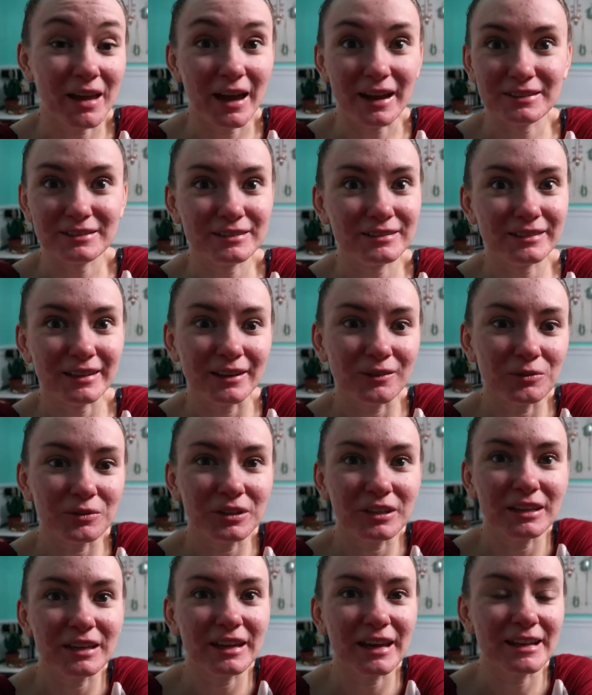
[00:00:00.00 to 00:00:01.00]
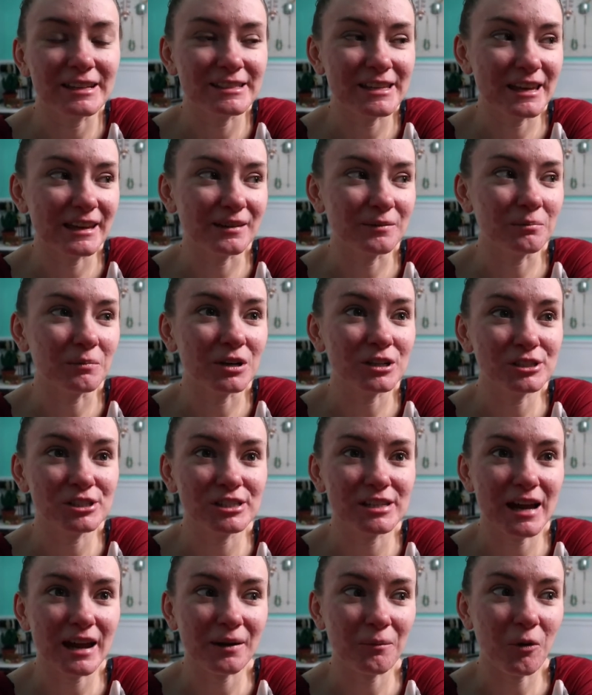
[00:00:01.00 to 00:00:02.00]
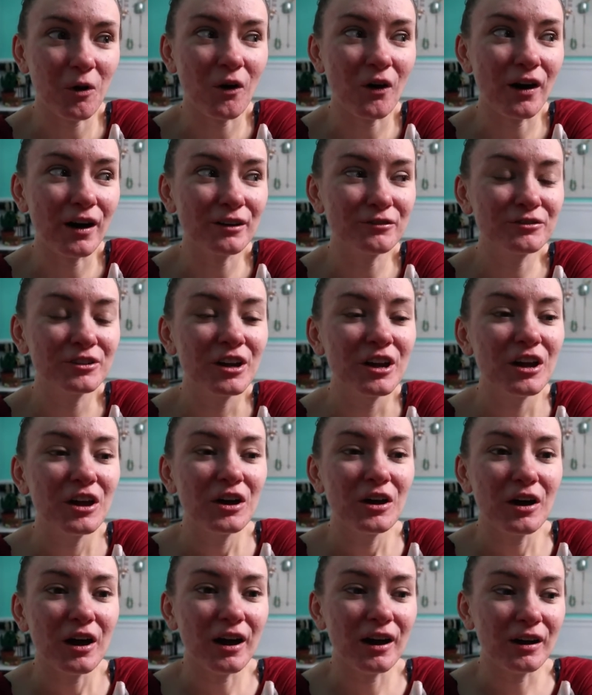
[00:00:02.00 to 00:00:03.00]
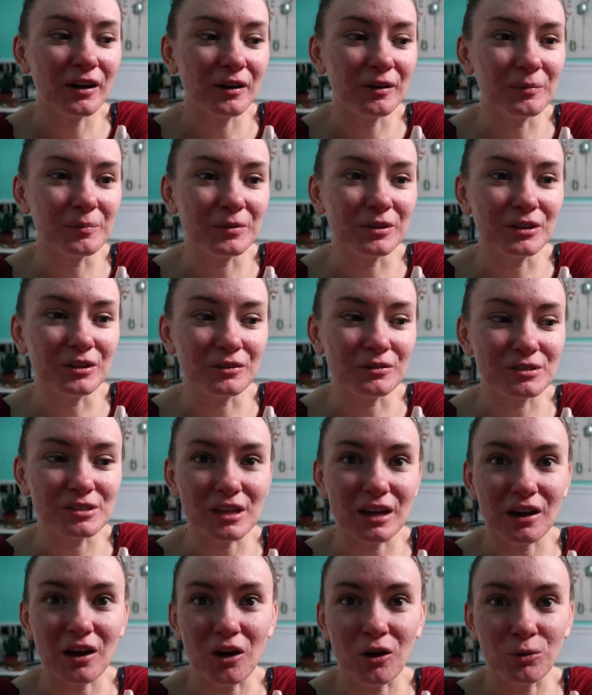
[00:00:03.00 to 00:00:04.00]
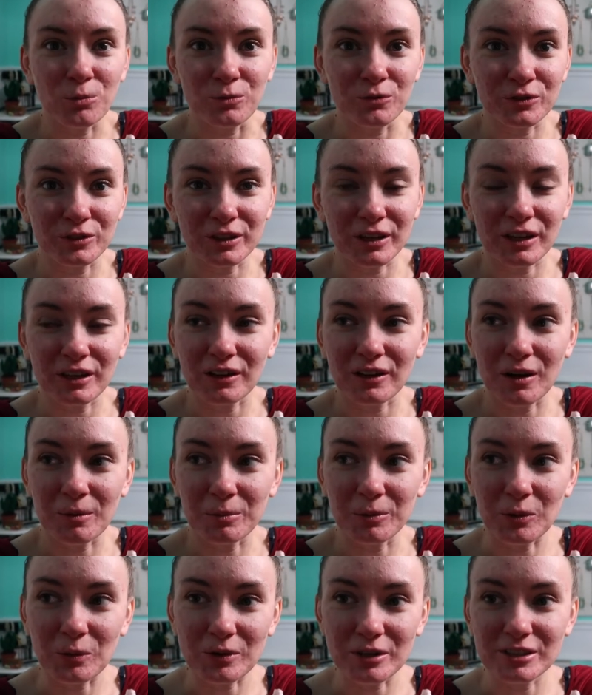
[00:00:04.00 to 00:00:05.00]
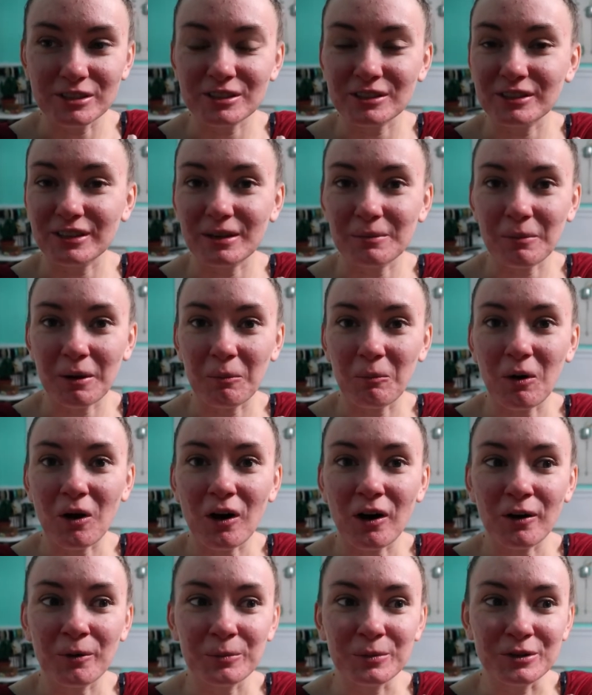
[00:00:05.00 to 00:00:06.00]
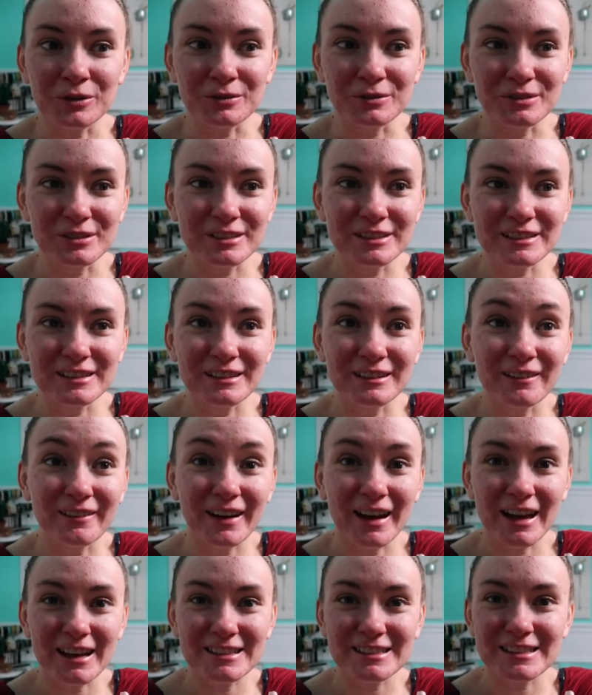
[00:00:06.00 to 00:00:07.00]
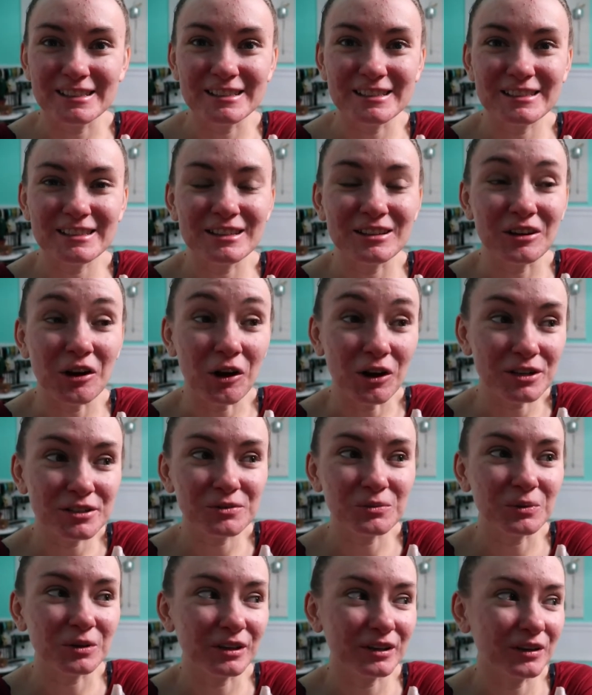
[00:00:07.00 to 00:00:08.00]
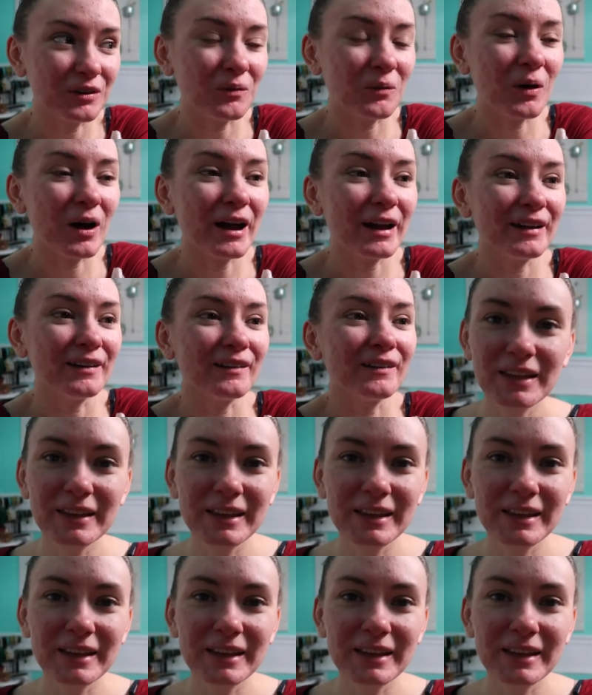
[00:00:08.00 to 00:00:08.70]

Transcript: hasn't like really again taken much time off, you know, is like home for like a couple of weeks, or again, my mom who's, you know, hasn't gone to work in a while.